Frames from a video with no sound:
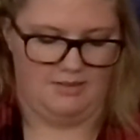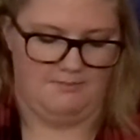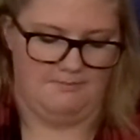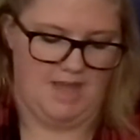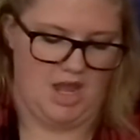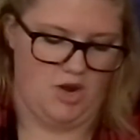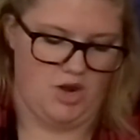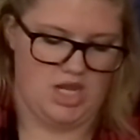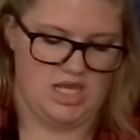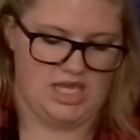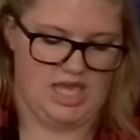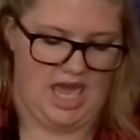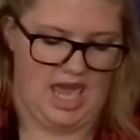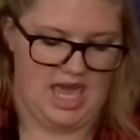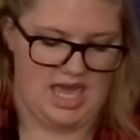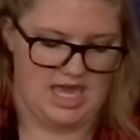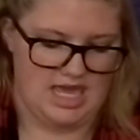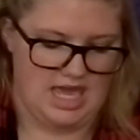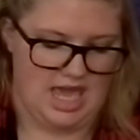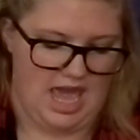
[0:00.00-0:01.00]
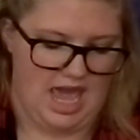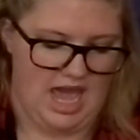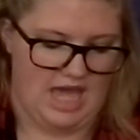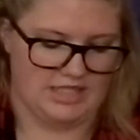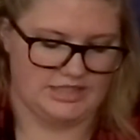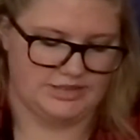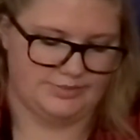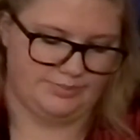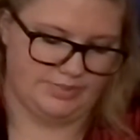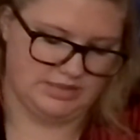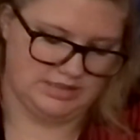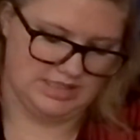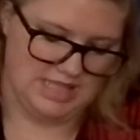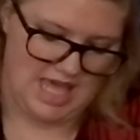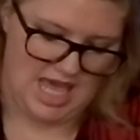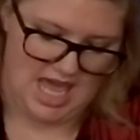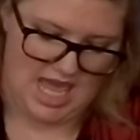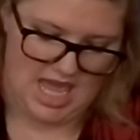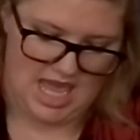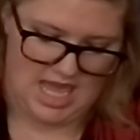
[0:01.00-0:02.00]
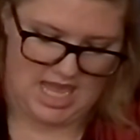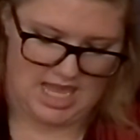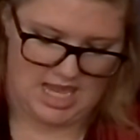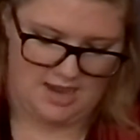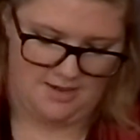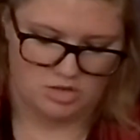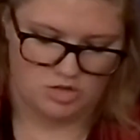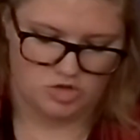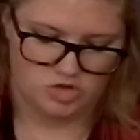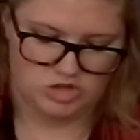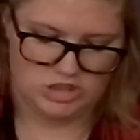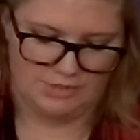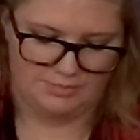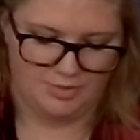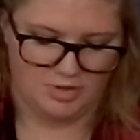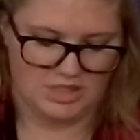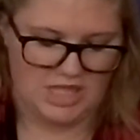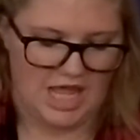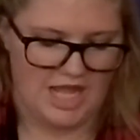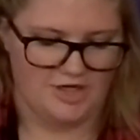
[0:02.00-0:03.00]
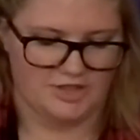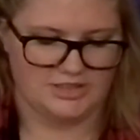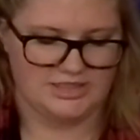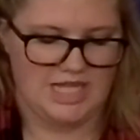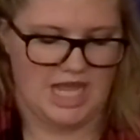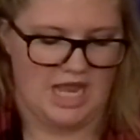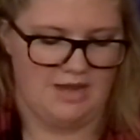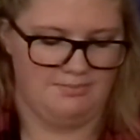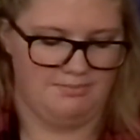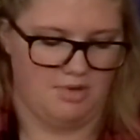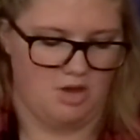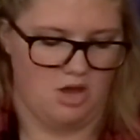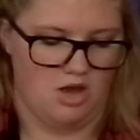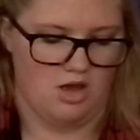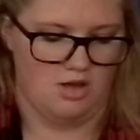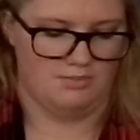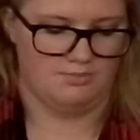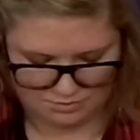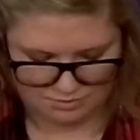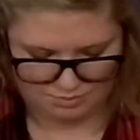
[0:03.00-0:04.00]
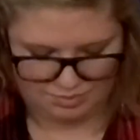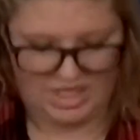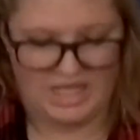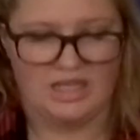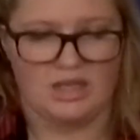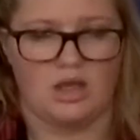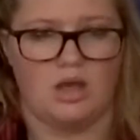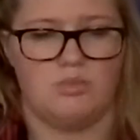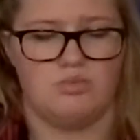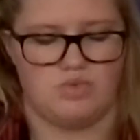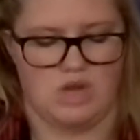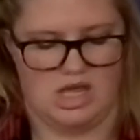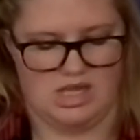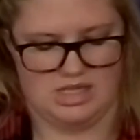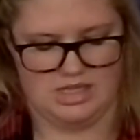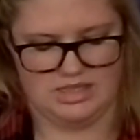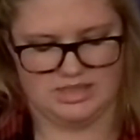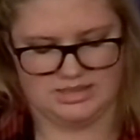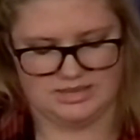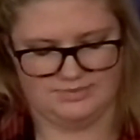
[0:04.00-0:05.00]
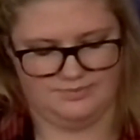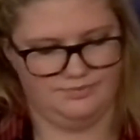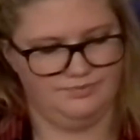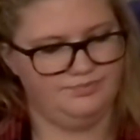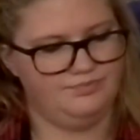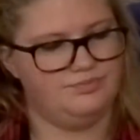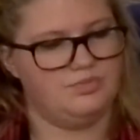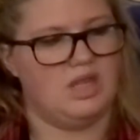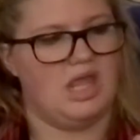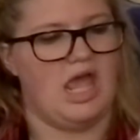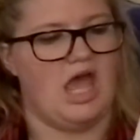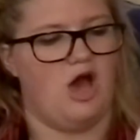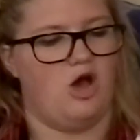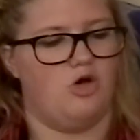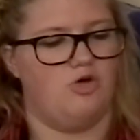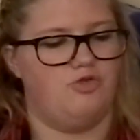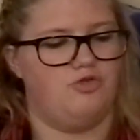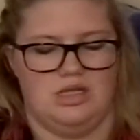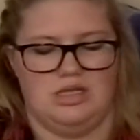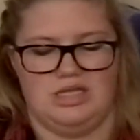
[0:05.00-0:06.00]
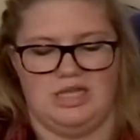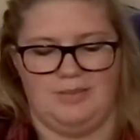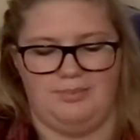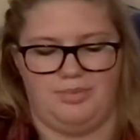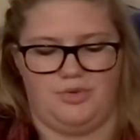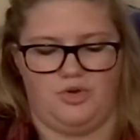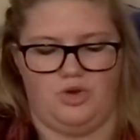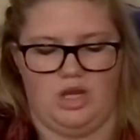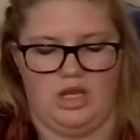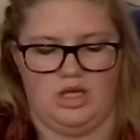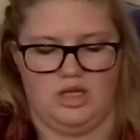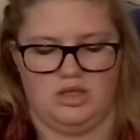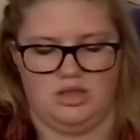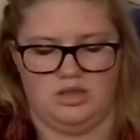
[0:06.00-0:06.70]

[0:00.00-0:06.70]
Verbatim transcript: Mary Kay at Play triple layer tint balm, pink umbrellas, elf lip crayon,